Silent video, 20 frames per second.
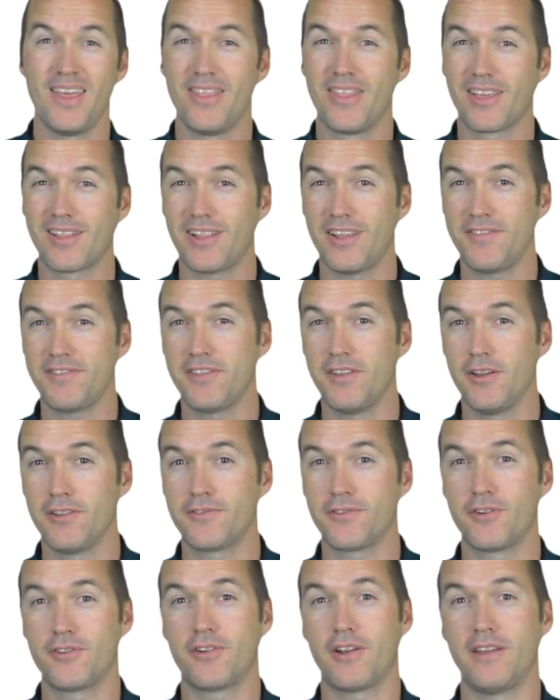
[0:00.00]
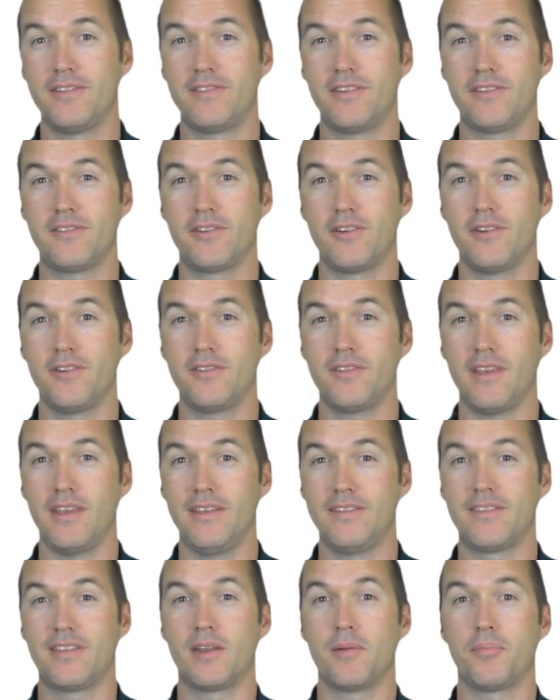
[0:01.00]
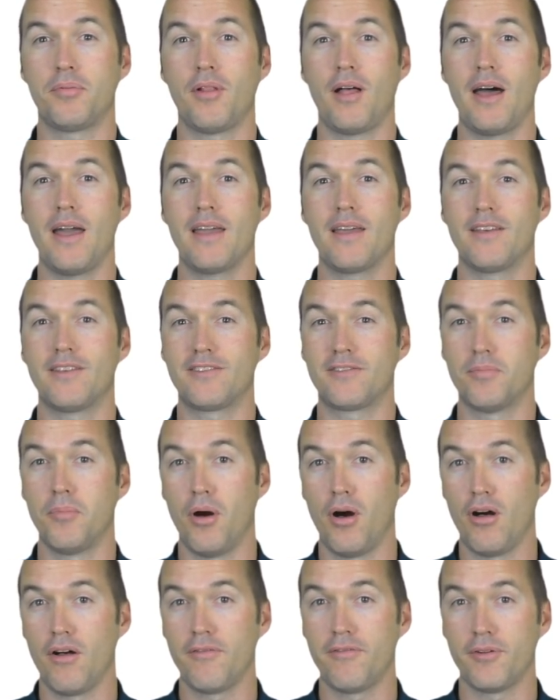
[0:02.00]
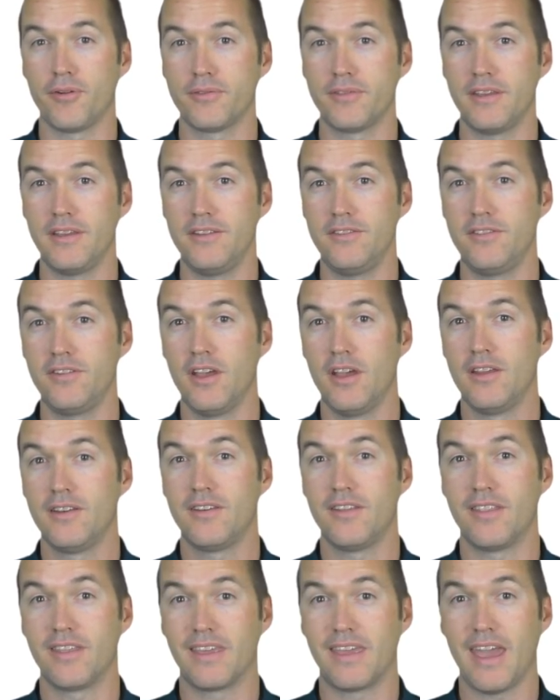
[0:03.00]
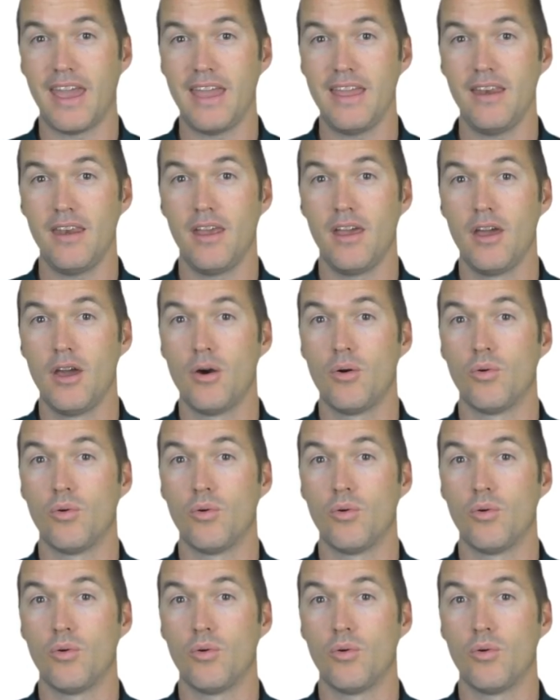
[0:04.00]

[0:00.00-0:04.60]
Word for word: The Cliffs Notes for transistors is that applying a small voltage to the gate